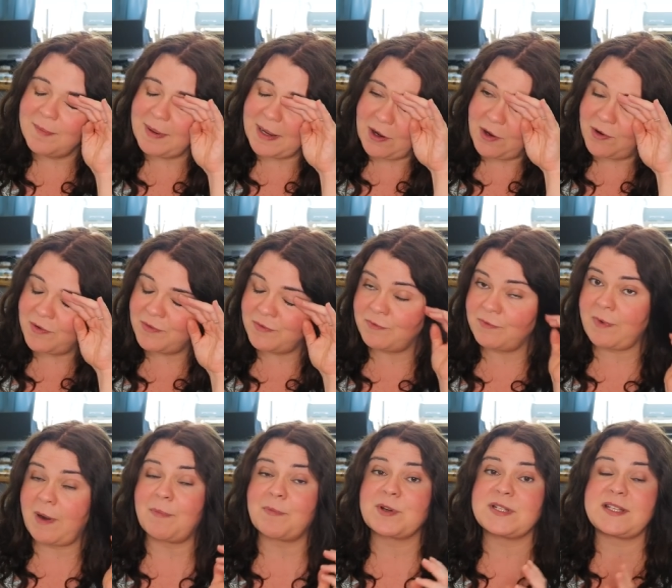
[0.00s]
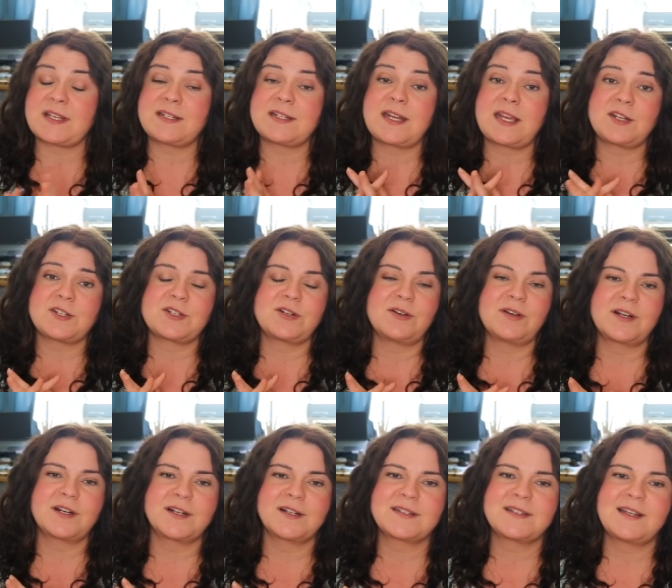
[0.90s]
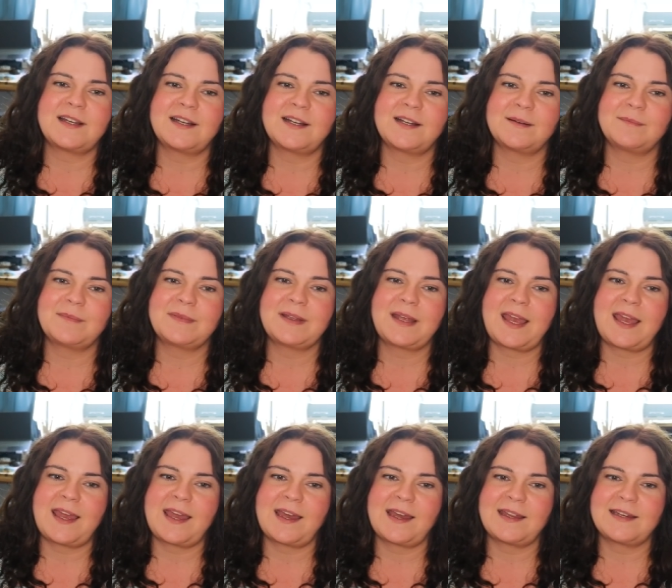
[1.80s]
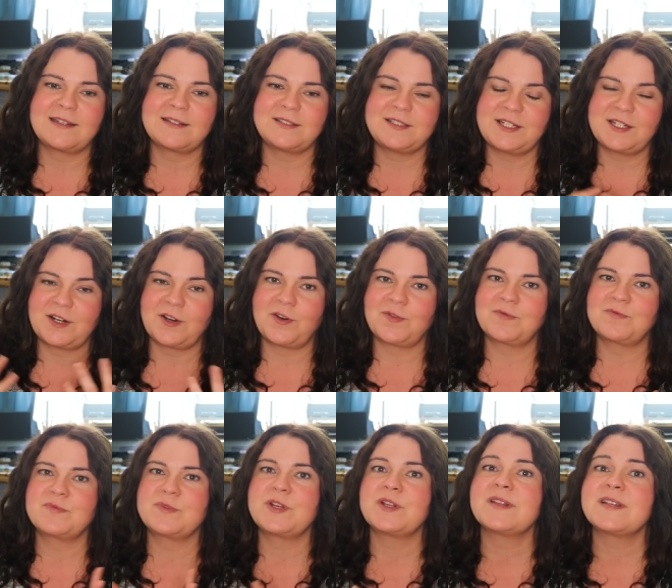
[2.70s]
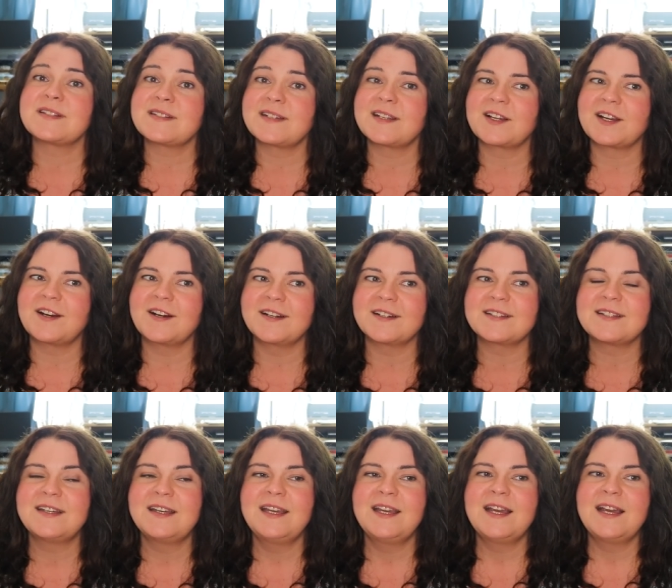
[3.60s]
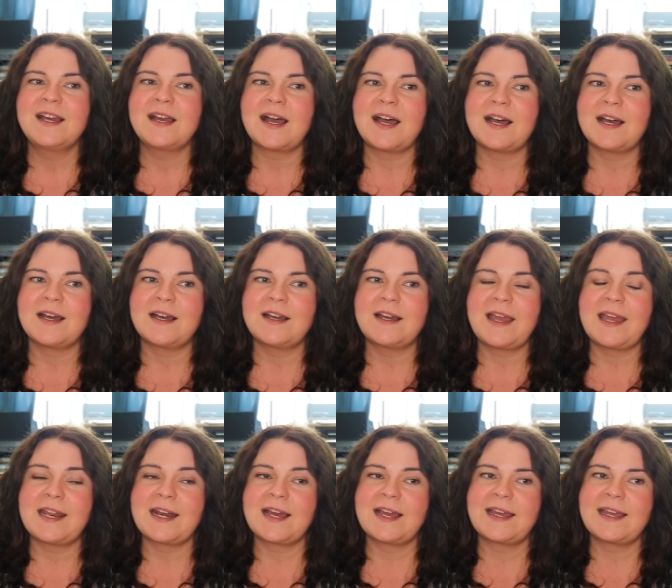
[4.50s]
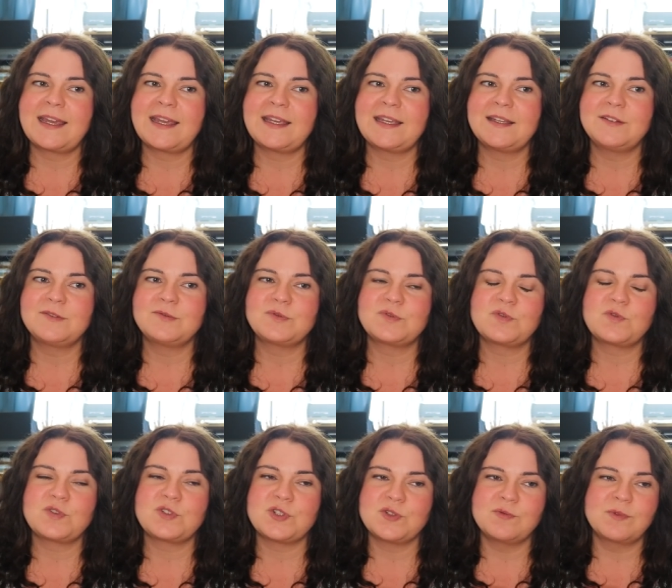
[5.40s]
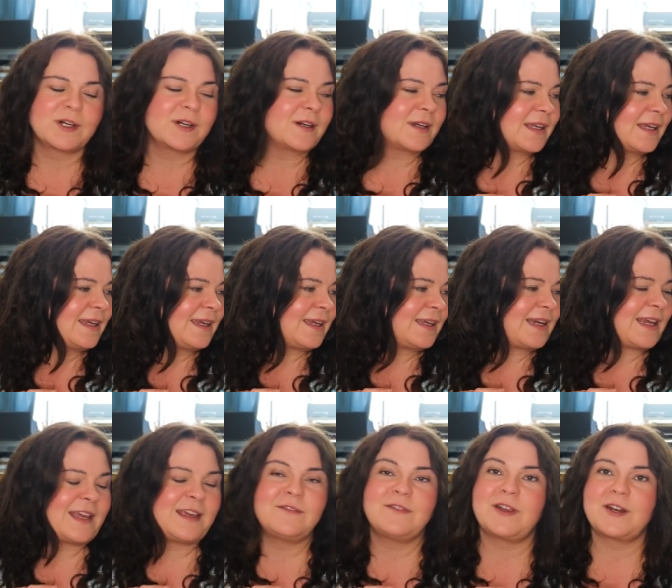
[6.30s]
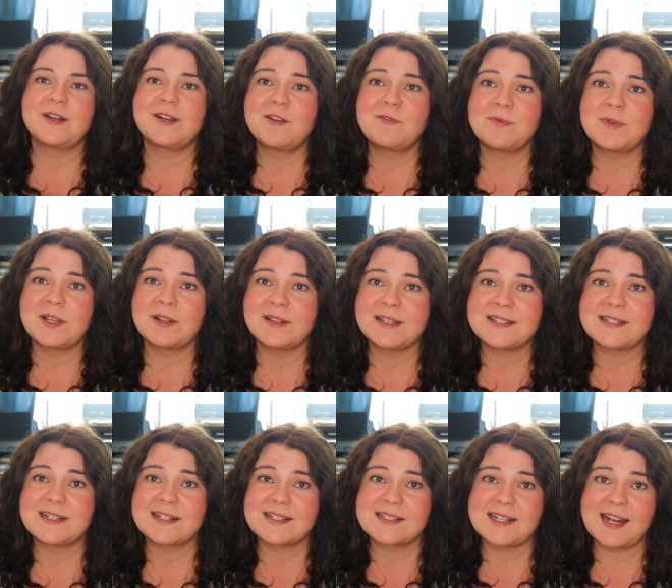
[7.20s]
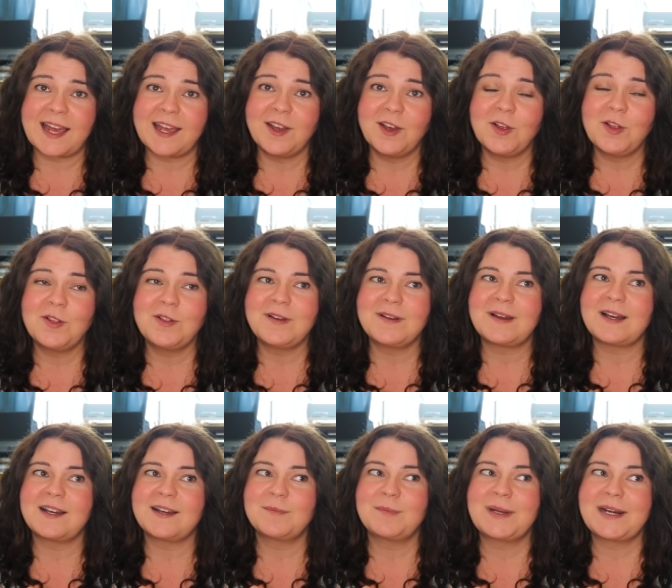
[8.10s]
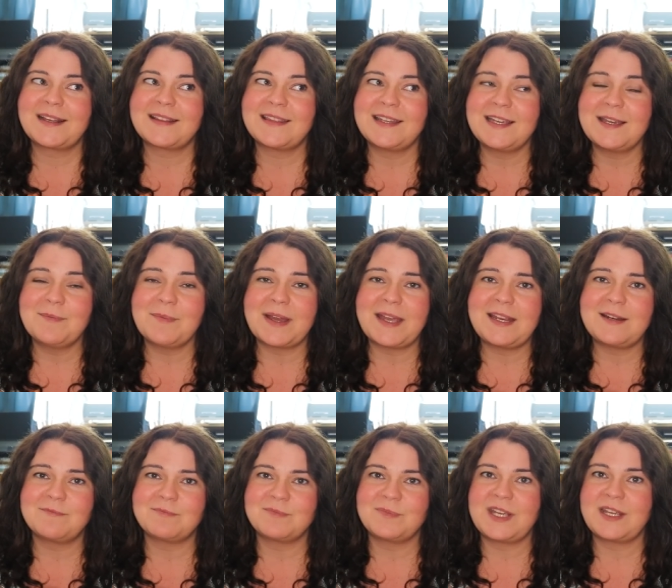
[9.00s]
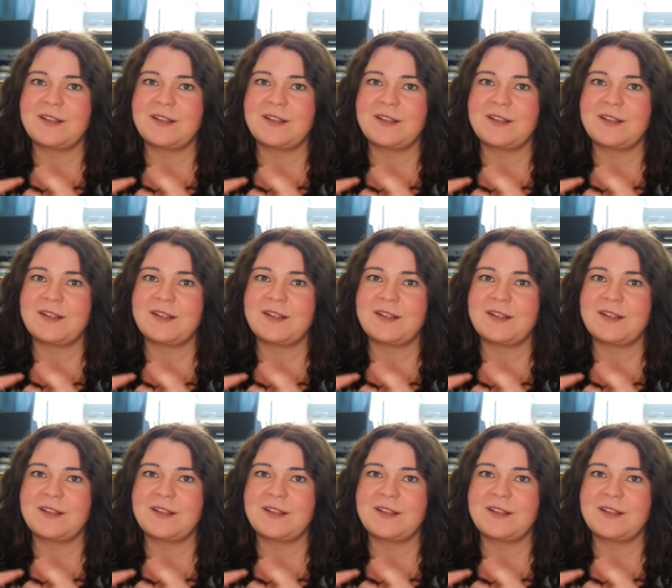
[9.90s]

about representational art um, and, you know, realistic art. Uh, and I do work in a very realistic style, uh, but I think it might